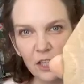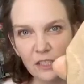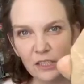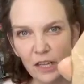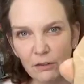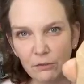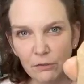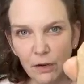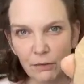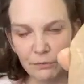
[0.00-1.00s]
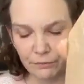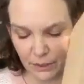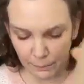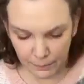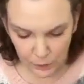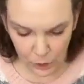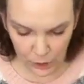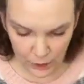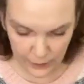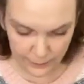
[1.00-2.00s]
Just that roughed up
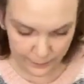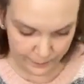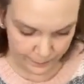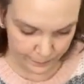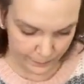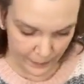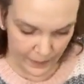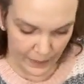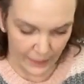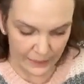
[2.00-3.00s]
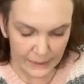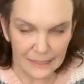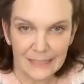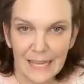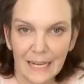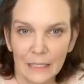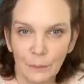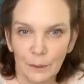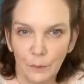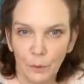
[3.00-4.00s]
look. That's
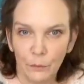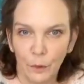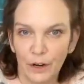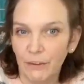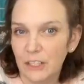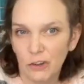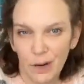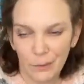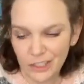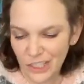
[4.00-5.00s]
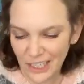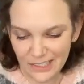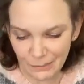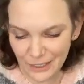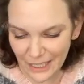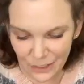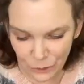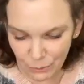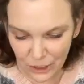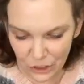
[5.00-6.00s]
exactly what I'm going for. If I dry brush it, I seem to
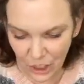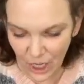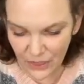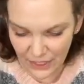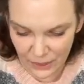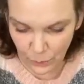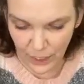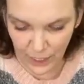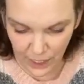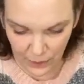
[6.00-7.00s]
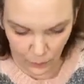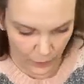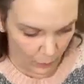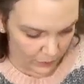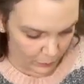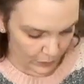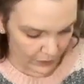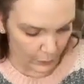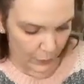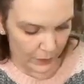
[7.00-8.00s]
get too much. This way, I know it always
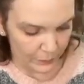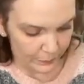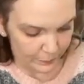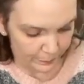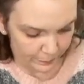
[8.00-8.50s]
works out well.